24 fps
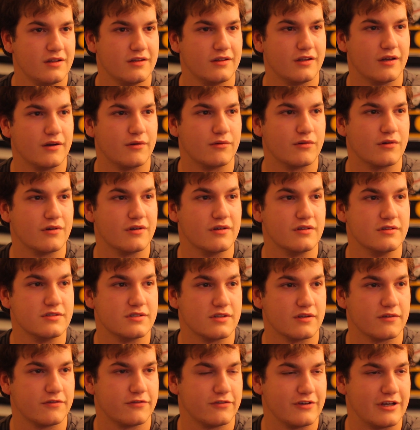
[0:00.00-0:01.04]
that runs
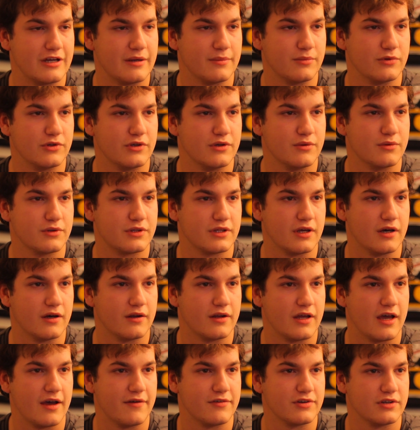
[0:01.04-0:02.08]
in the family
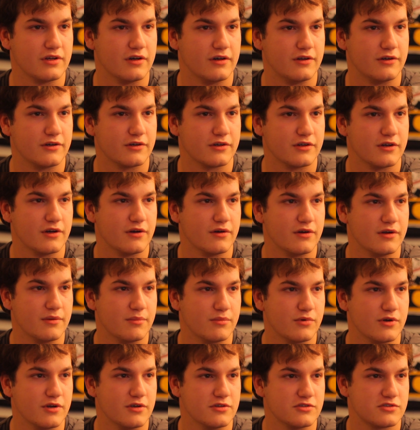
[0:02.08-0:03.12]
without having to undergo
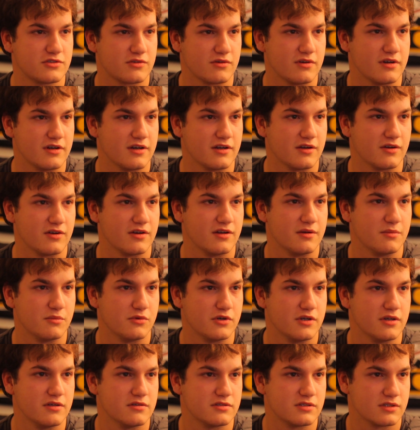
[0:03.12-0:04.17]
embryo screening or
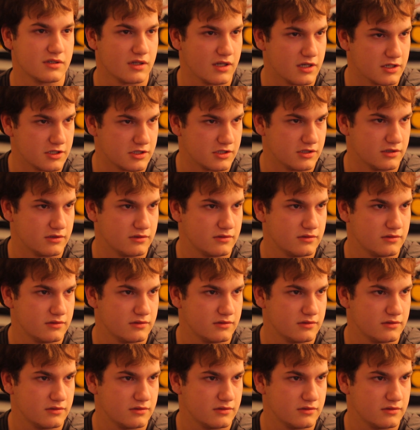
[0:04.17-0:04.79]
embryo selection.